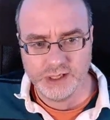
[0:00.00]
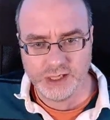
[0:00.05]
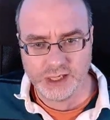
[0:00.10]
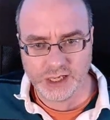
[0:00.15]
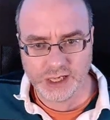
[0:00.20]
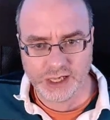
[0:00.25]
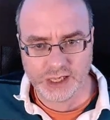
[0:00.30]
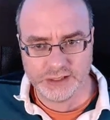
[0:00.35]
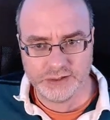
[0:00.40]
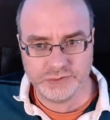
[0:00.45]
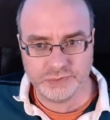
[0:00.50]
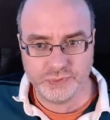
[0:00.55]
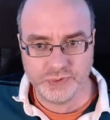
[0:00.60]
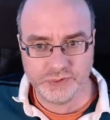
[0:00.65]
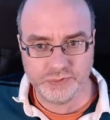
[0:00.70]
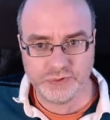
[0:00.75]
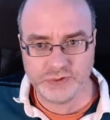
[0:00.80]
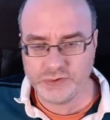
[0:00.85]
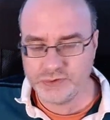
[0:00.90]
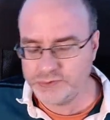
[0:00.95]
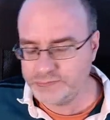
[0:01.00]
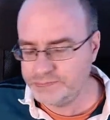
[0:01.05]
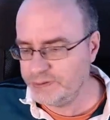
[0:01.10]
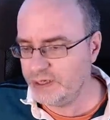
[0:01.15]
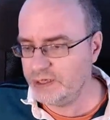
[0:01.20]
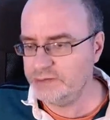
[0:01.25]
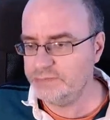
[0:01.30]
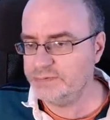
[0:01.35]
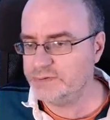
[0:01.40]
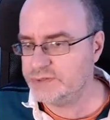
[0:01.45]
And we will all be
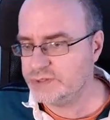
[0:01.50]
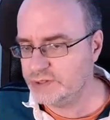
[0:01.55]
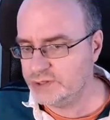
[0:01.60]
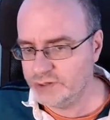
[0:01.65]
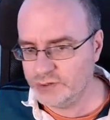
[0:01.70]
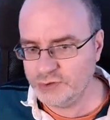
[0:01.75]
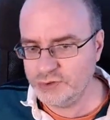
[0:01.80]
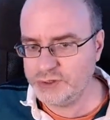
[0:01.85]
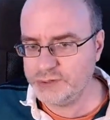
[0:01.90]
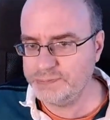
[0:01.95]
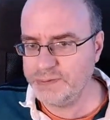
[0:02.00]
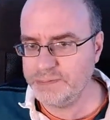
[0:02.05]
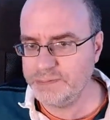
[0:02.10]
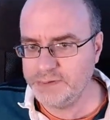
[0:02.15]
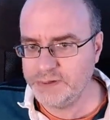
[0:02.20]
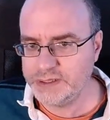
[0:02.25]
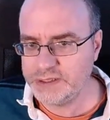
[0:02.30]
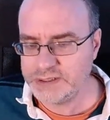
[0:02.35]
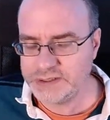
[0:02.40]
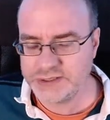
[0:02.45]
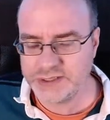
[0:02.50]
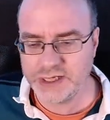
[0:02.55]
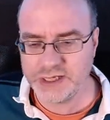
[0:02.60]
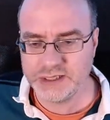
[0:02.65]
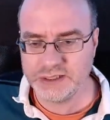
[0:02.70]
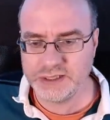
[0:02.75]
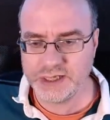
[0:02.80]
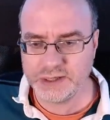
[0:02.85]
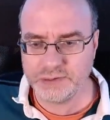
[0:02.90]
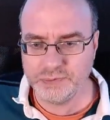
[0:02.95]
able to, all the people
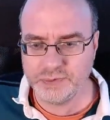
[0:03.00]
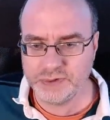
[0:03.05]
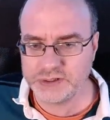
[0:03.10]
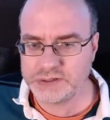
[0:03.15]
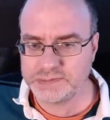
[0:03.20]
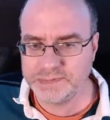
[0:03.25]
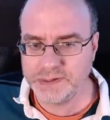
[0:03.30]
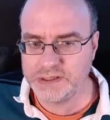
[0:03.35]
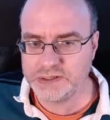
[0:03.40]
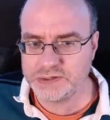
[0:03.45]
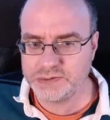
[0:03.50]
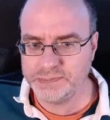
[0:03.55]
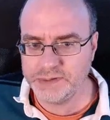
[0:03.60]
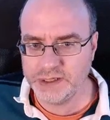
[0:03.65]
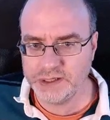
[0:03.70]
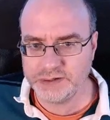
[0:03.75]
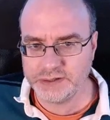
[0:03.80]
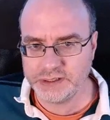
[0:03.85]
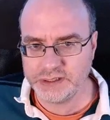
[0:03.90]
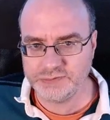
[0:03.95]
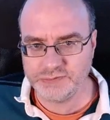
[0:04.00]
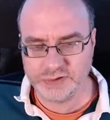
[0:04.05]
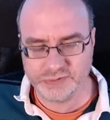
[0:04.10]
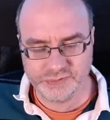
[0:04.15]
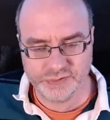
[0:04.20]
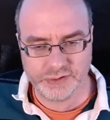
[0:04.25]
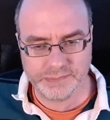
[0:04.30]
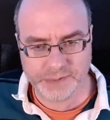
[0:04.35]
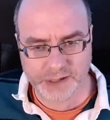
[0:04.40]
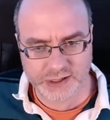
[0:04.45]
inside that workspace will be able to give you
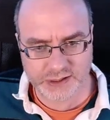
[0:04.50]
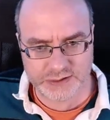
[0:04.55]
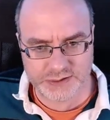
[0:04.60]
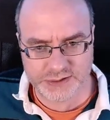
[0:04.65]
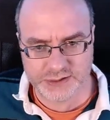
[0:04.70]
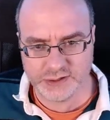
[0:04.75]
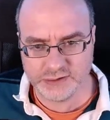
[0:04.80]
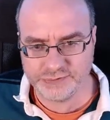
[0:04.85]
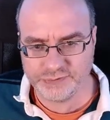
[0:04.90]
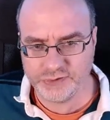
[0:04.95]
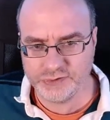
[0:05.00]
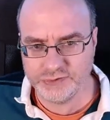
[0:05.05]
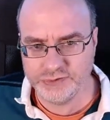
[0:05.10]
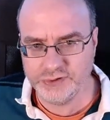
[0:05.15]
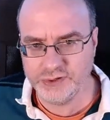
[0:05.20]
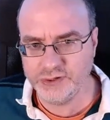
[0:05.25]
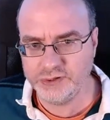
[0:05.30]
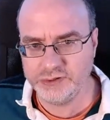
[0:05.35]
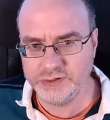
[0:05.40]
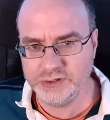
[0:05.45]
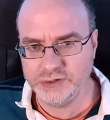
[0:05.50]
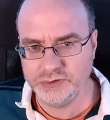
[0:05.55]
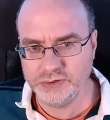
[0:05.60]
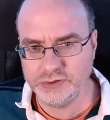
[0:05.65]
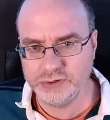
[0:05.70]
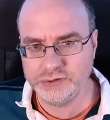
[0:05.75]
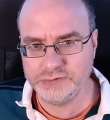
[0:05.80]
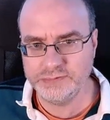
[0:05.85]
feedback and stuff on your